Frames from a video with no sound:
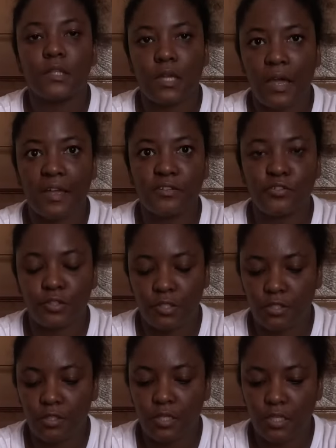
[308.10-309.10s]
guys, you
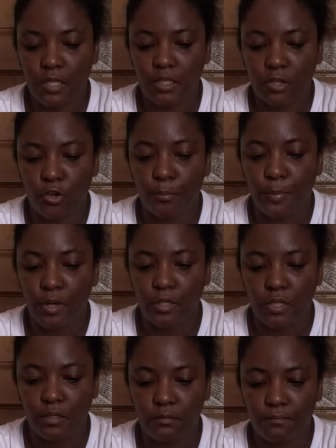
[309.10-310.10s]
need to clean your
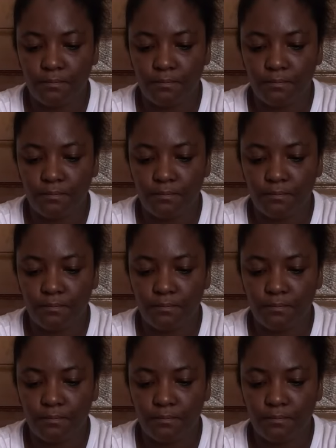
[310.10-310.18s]
body